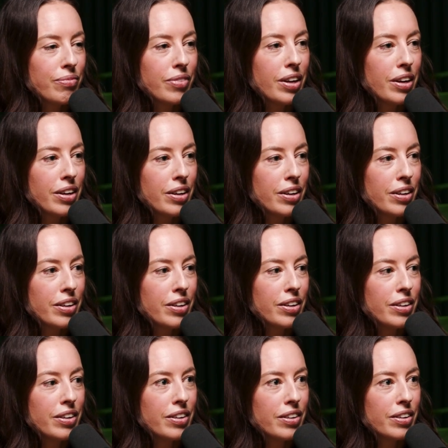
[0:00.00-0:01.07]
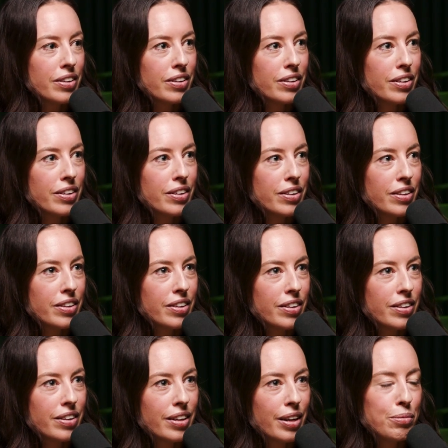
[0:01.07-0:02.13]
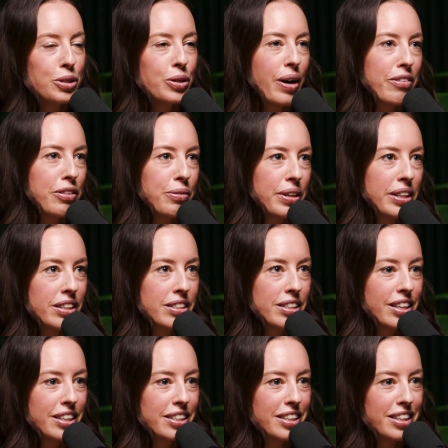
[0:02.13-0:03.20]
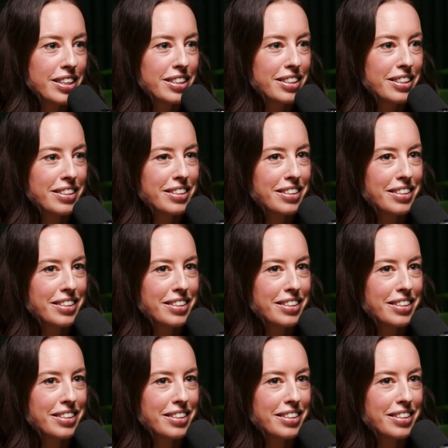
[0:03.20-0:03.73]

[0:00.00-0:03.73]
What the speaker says: I'm sure everyone listening to this